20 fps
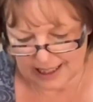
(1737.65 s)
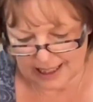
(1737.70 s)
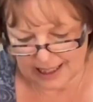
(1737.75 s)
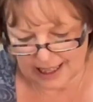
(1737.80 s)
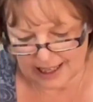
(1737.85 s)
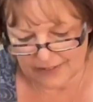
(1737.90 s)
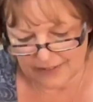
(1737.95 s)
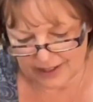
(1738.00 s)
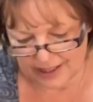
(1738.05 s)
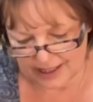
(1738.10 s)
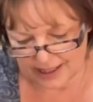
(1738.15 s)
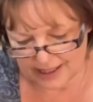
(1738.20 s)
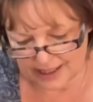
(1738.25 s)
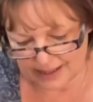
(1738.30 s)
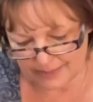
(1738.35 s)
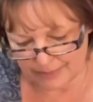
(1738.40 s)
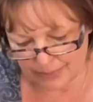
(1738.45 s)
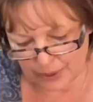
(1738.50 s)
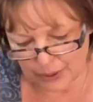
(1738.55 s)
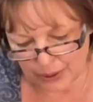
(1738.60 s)
If it's
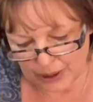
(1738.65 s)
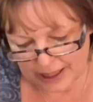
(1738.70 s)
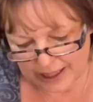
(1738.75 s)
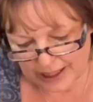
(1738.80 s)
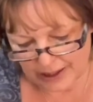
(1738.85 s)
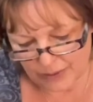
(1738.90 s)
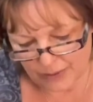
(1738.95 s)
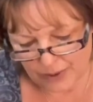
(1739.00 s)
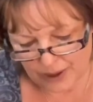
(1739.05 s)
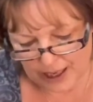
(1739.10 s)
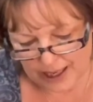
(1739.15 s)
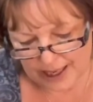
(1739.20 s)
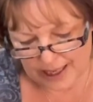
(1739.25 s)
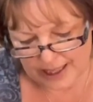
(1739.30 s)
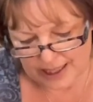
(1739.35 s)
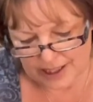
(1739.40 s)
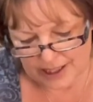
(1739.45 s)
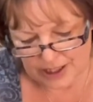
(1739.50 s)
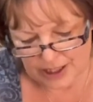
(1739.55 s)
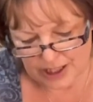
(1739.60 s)
pulling away,
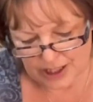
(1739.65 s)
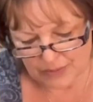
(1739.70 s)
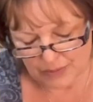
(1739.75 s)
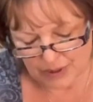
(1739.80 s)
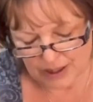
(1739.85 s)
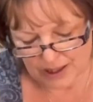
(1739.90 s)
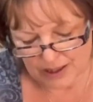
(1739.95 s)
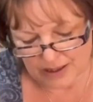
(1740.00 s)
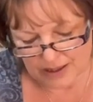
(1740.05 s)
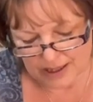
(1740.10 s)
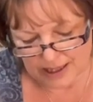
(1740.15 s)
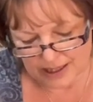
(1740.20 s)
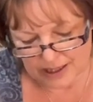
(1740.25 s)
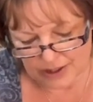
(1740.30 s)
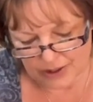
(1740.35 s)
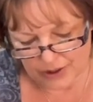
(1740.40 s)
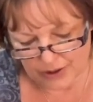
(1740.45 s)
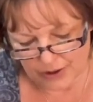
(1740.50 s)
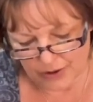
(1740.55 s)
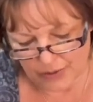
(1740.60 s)
it's just because it's
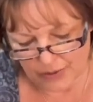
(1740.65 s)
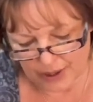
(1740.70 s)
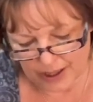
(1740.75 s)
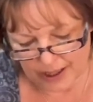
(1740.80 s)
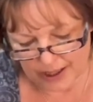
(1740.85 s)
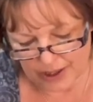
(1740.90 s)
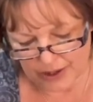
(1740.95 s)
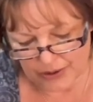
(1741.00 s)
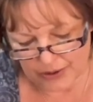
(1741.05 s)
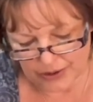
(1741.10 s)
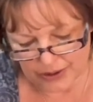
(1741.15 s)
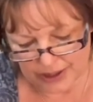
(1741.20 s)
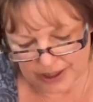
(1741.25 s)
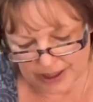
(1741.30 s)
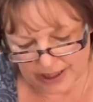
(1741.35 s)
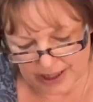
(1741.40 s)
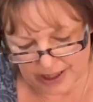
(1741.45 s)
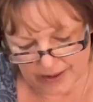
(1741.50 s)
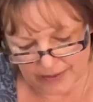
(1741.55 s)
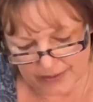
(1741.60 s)
not quite cured enough.